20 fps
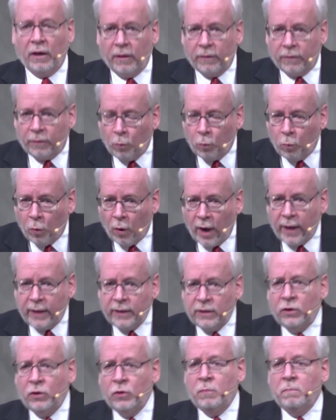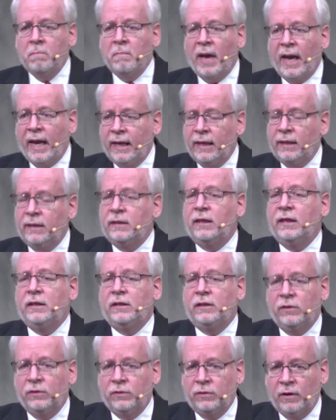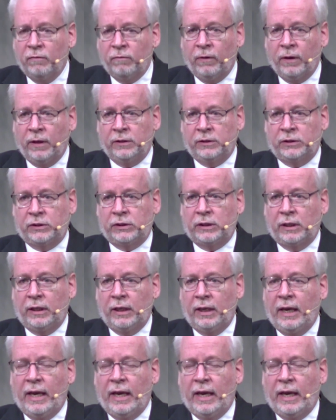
The one who made the universe